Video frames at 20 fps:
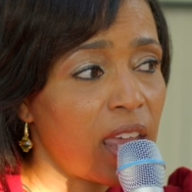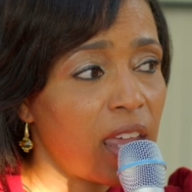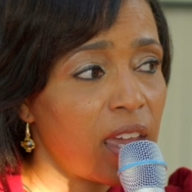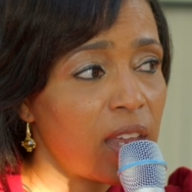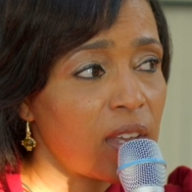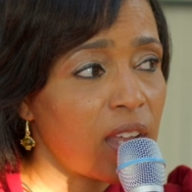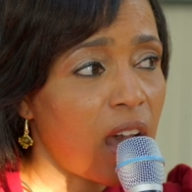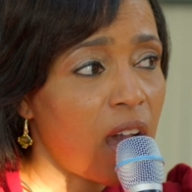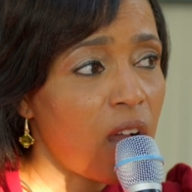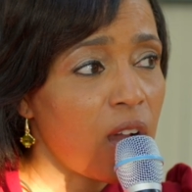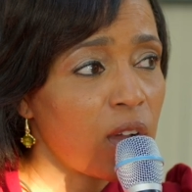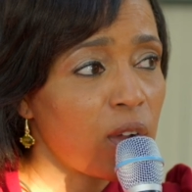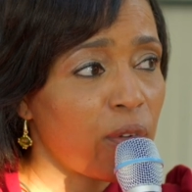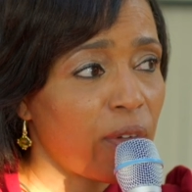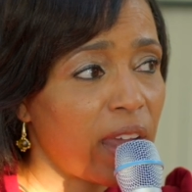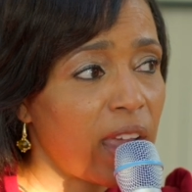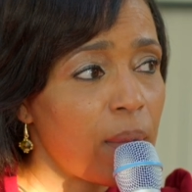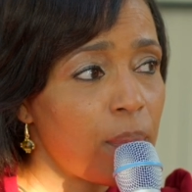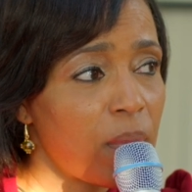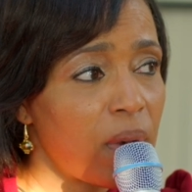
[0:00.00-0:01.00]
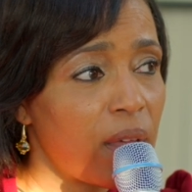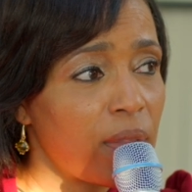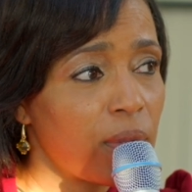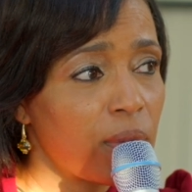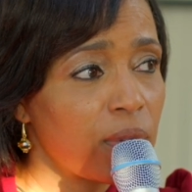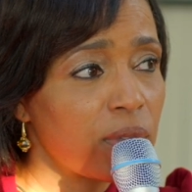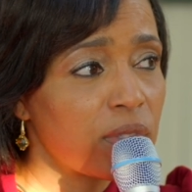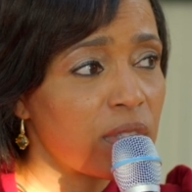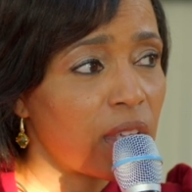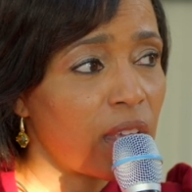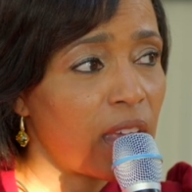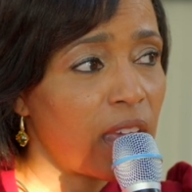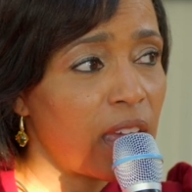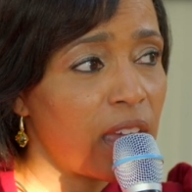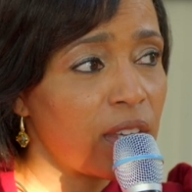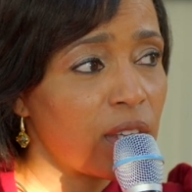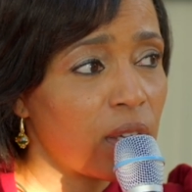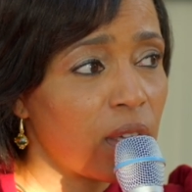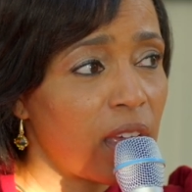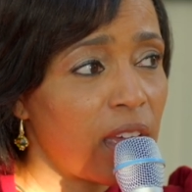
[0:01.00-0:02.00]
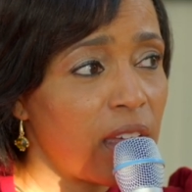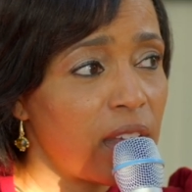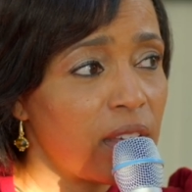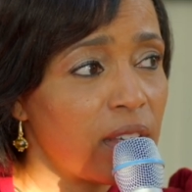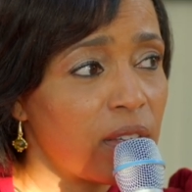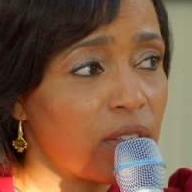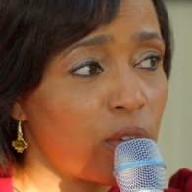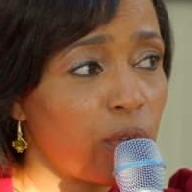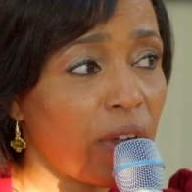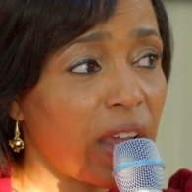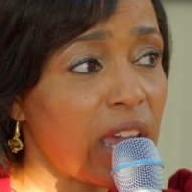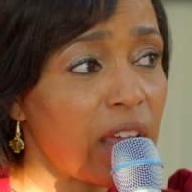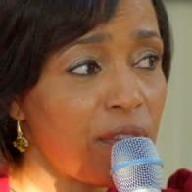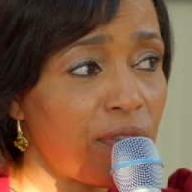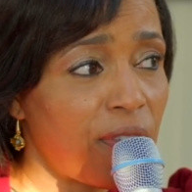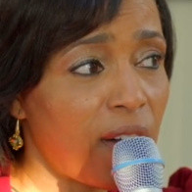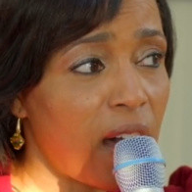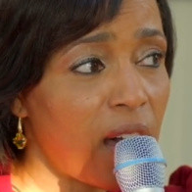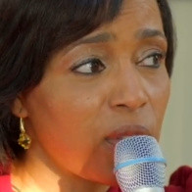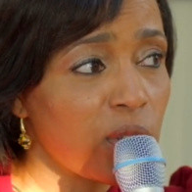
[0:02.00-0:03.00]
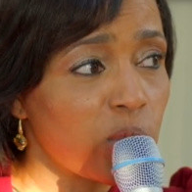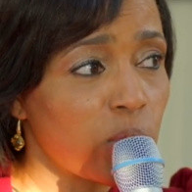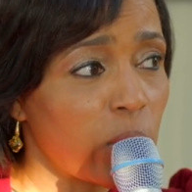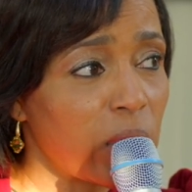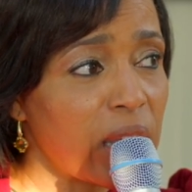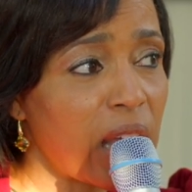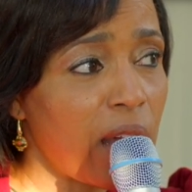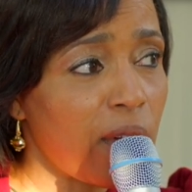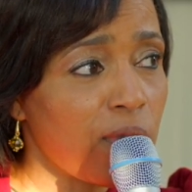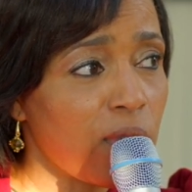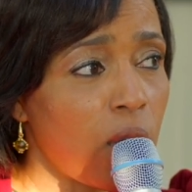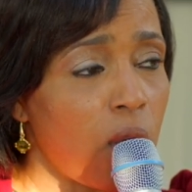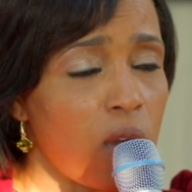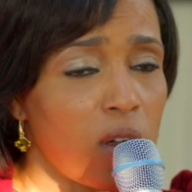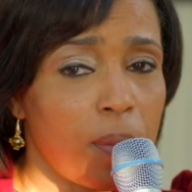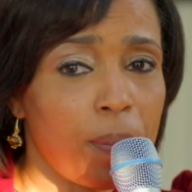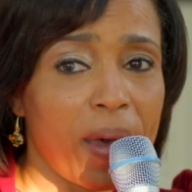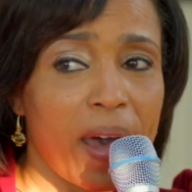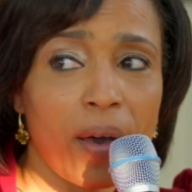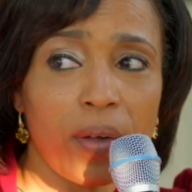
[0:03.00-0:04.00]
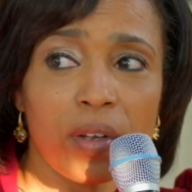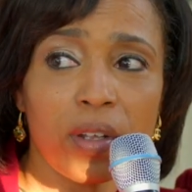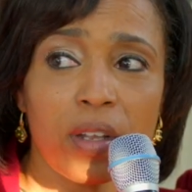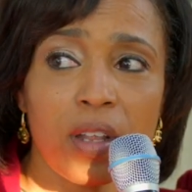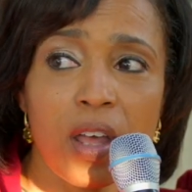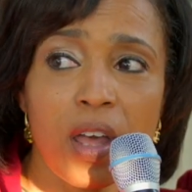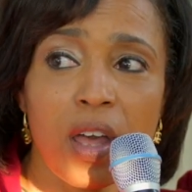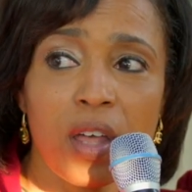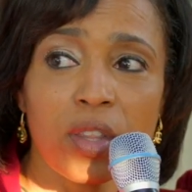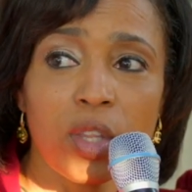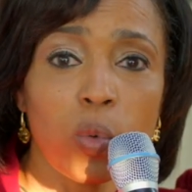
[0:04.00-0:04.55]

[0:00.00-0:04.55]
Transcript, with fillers: And our grandmothers and grandfathers were not wrong about it.